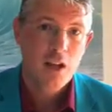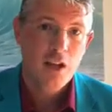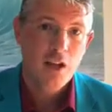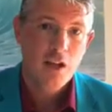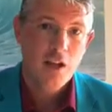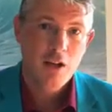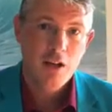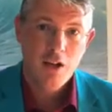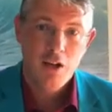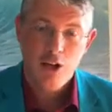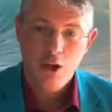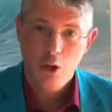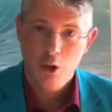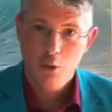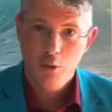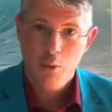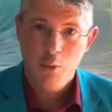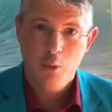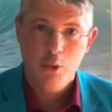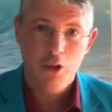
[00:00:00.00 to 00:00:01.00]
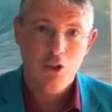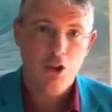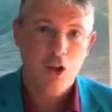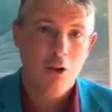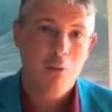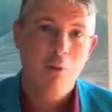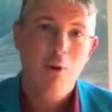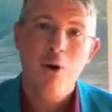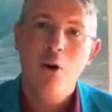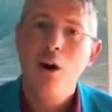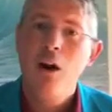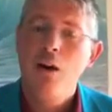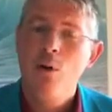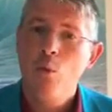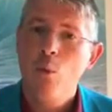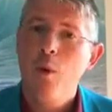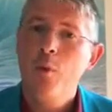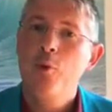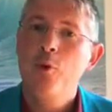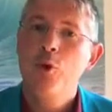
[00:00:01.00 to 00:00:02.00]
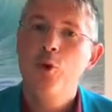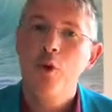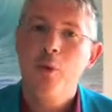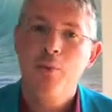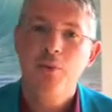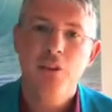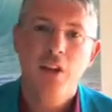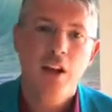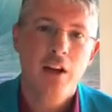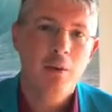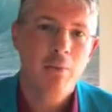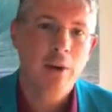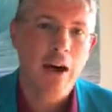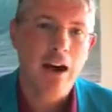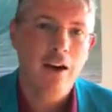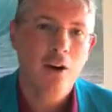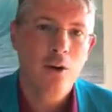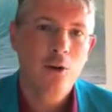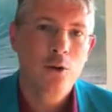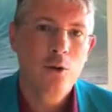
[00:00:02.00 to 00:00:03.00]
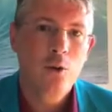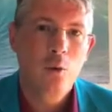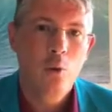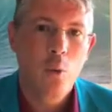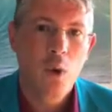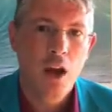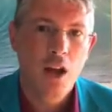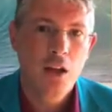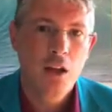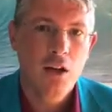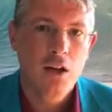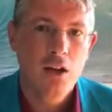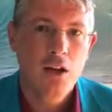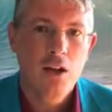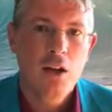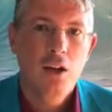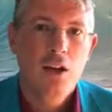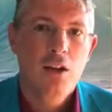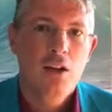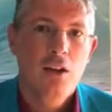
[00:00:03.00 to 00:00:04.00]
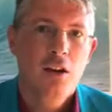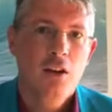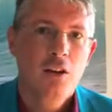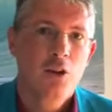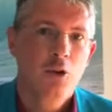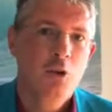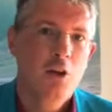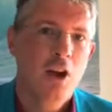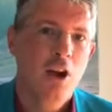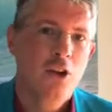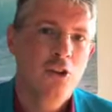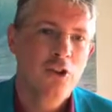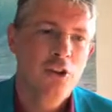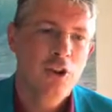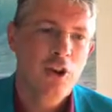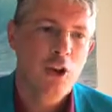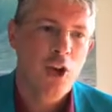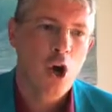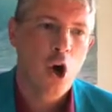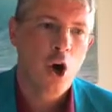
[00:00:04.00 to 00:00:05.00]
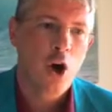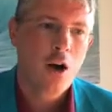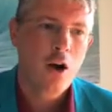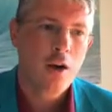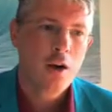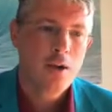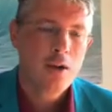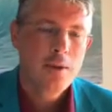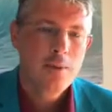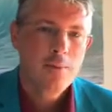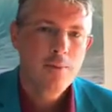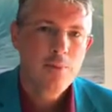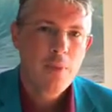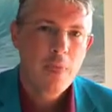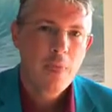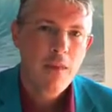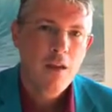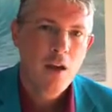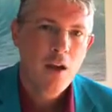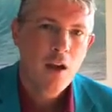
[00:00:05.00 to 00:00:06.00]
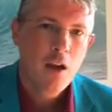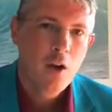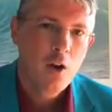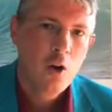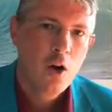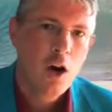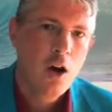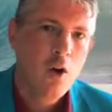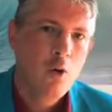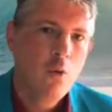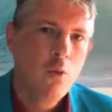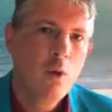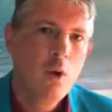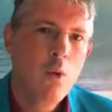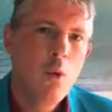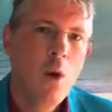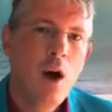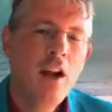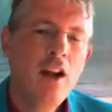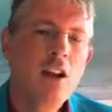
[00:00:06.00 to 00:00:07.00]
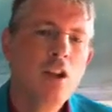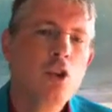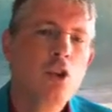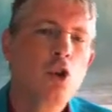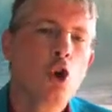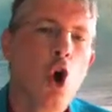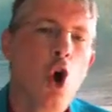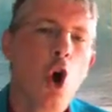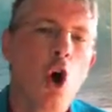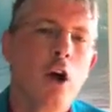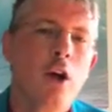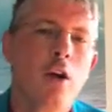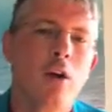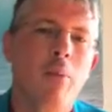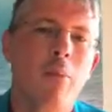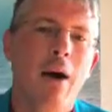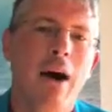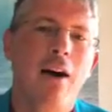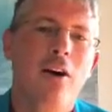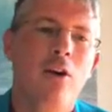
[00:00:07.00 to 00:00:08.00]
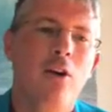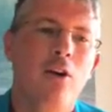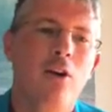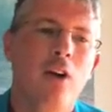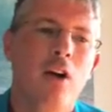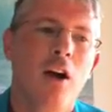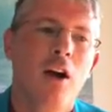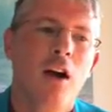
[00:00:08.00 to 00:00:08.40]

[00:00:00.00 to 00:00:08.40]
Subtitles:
And we want to talk about what were you upset about when you yelled in the car. We want to talk about